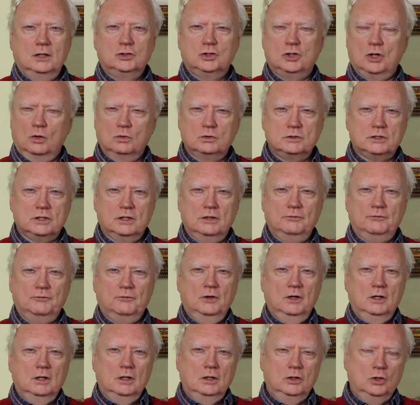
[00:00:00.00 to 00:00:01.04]
Joseph,
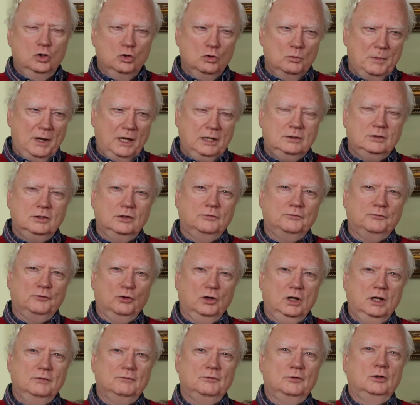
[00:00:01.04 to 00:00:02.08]
"You meant it
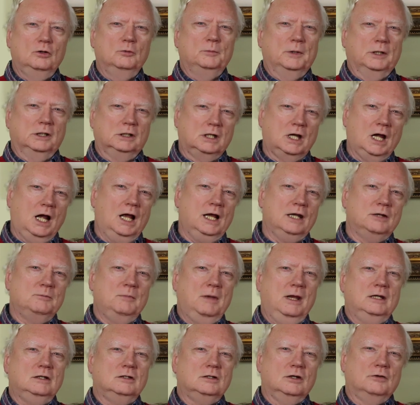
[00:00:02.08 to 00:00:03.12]
for evil, but God
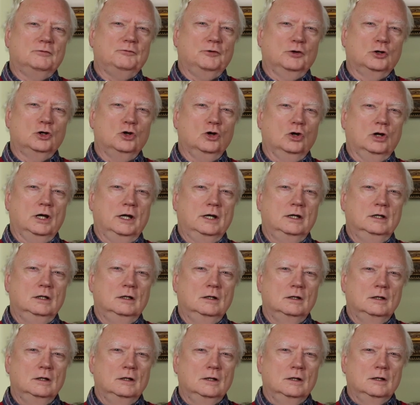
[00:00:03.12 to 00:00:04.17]
meant it for good."
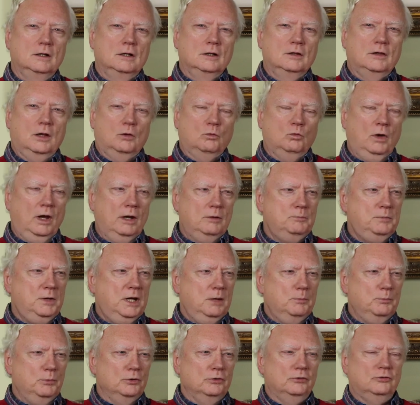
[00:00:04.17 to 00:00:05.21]
That when
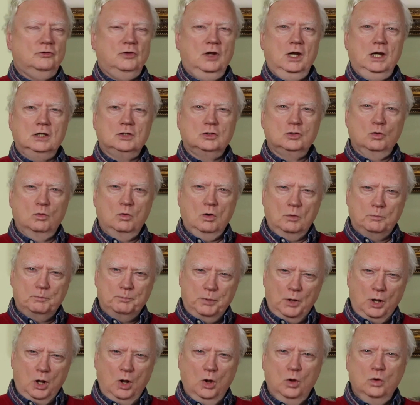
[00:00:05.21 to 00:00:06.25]
people seek to
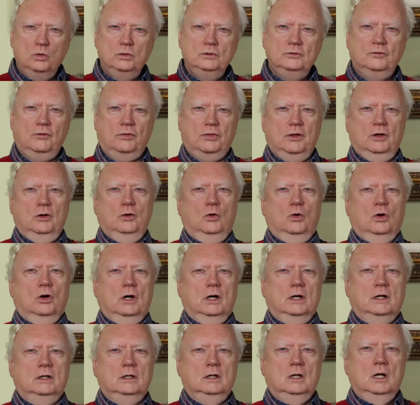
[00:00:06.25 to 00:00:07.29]
oppose the
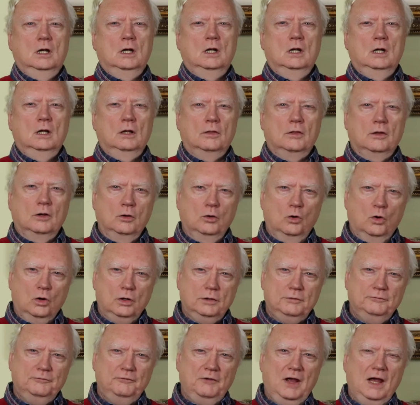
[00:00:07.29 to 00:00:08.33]
Lord
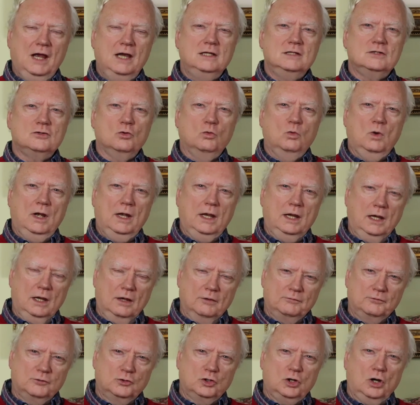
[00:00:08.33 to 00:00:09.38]
finds a way
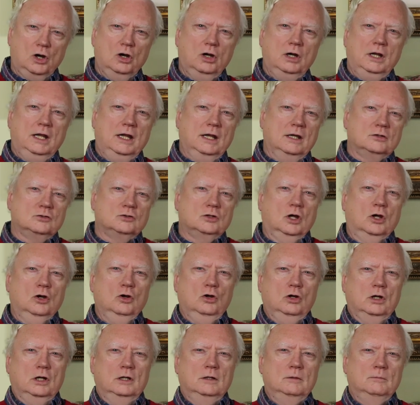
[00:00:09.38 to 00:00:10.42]
of turning it to
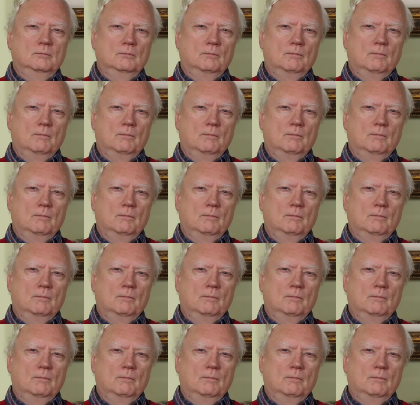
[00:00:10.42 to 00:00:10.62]
good.